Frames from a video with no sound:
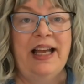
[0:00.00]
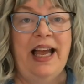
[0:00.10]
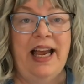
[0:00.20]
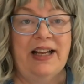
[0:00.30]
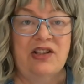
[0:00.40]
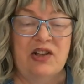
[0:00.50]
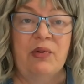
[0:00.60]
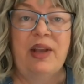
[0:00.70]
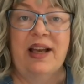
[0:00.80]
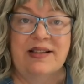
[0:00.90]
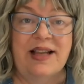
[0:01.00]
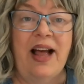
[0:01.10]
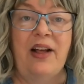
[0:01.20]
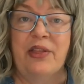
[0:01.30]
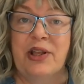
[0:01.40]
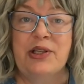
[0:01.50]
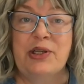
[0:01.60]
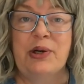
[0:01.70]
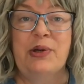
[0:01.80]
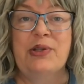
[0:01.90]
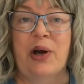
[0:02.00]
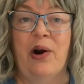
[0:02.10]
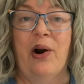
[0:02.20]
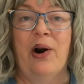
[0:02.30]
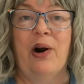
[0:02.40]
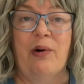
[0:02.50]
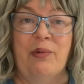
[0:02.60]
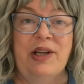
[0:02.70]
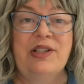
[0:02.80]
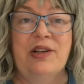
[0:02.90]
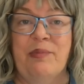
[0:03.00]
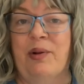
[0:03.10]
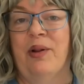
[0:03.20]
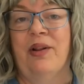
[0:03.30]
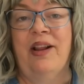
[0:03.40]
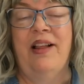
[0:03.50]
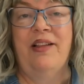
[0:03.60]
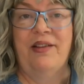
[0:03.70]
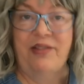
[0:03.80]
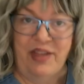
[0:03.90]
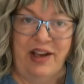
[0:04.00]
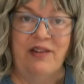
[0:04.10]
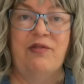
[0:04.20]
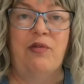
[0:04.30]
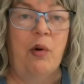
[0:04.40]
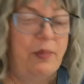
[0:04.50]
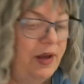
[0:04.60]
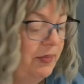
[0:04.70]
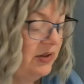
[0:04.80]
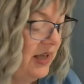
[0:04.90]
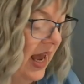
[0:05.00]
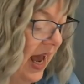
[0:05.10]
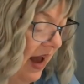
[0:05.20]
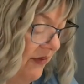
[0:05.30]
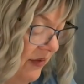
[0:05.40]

And so yes, health concerns are a reasonable thing for people to have